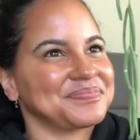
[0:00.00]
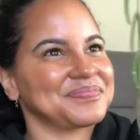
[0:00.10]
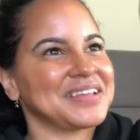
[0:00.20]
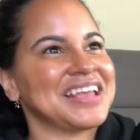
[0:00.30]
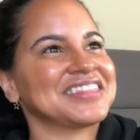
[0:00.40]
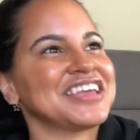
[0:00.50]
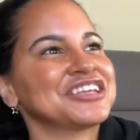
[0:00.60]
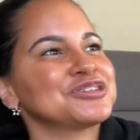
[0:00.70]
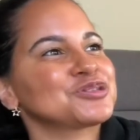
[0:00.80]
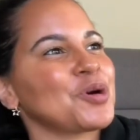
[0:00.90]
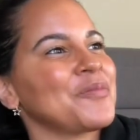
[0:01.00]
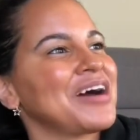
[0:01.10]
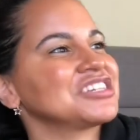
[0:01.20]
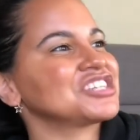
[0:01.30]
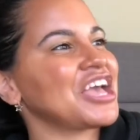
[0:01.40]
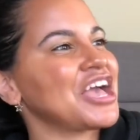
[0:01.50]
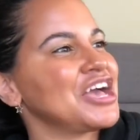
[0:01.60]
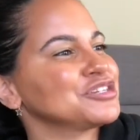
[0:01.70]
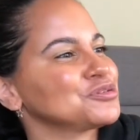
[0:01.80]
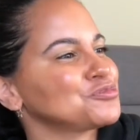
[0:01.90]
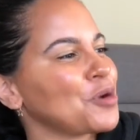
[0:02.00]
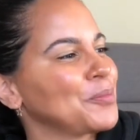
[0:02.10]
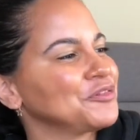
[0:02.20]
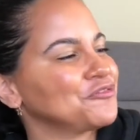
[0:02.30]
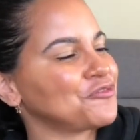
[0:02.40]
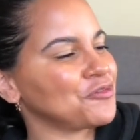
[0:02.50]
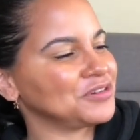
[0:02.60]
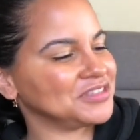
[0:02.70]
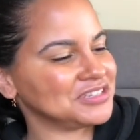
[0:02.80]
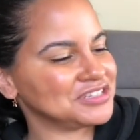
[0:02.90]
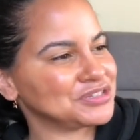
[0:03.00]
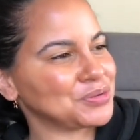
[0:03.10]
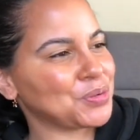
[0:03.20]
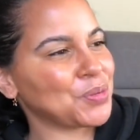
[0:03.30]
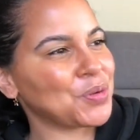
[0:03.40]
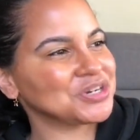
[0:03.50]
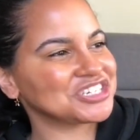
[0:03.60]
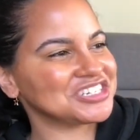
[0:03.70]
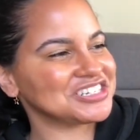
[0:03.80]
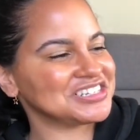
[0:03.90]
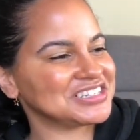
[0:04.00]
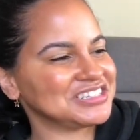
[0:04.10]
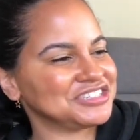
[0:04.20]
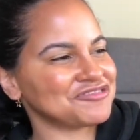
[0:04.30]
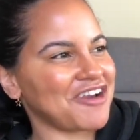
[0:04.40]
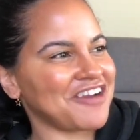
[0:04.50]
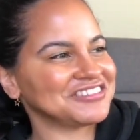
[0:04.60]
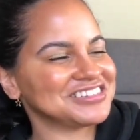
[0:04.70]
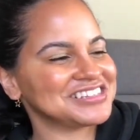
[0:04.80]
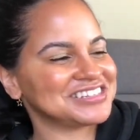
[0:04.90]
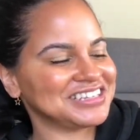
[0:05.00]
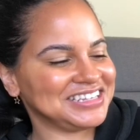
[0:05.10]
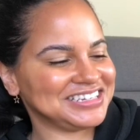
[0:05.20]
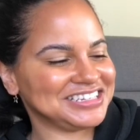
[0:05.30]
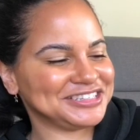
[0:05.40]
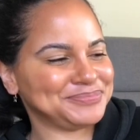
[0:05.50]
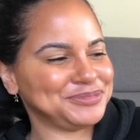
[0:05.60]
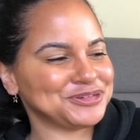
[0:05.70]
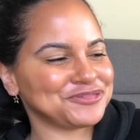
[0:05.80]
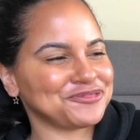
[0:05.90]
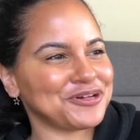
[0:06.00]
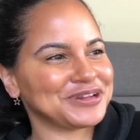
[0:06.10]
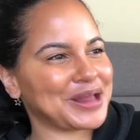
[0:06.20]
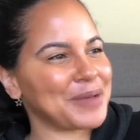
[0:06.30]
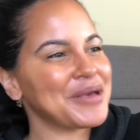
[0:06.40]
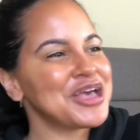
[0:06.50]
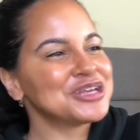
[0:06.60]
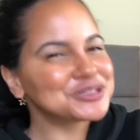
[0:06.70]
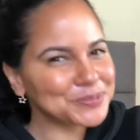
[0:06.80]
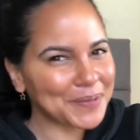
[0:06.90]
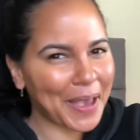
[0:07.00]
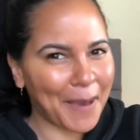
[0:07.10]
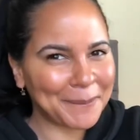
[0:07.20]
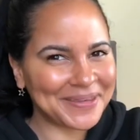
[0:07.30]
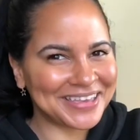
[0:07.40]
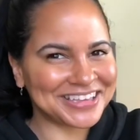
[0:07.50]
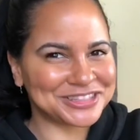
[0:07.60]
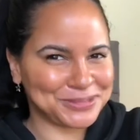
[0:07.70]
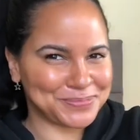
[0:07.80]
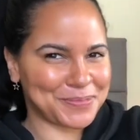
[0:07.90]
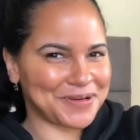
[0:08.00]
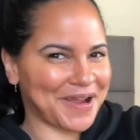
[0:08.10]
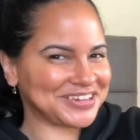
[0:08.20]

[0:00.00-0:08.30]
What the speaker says: And thank you so much at Robin for this gorgeous linearis. It is beautiful, and I'm super happy and super proud.